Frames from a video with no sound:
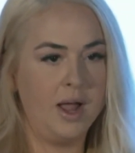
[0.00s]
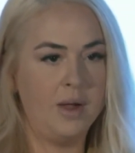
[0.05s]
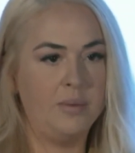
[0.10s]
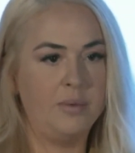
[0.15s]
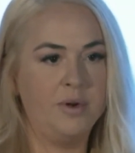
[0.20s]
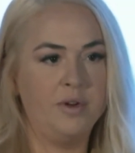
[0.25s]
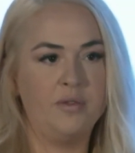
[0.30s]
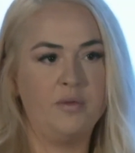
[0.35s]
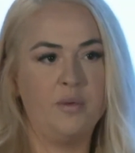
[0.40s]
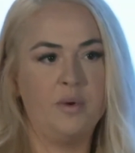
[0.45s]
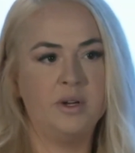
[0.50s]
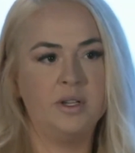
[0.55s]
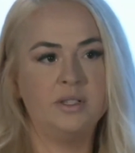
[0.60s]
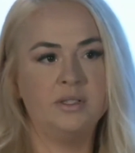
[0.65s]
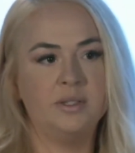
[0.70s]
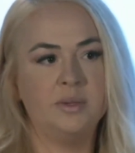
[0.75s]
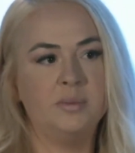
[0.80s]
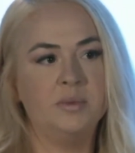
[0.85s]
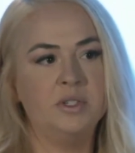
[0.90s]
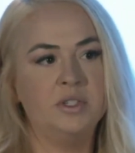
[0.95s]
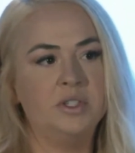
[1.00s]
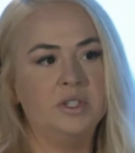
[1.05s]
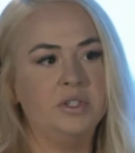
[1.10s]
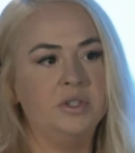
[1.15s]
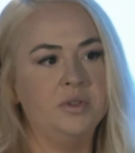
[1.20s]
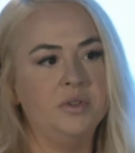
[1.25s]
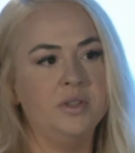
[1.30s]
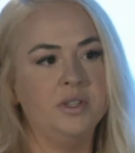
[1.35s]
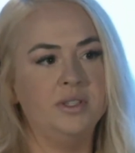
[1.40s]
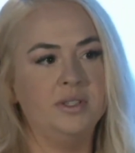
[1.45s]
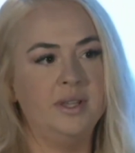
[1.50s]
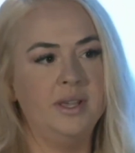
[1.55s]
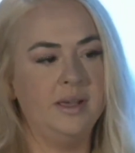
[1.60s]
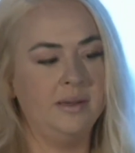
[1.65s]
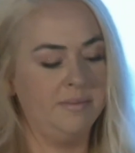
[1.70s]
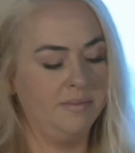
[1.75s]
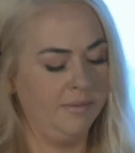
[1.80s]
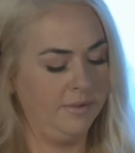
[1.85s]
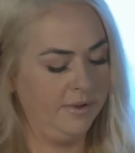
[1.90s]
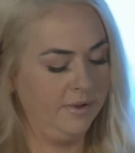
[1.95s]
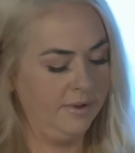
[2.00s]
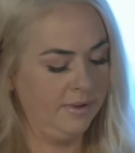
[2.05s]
I would have wanted someone to do the same.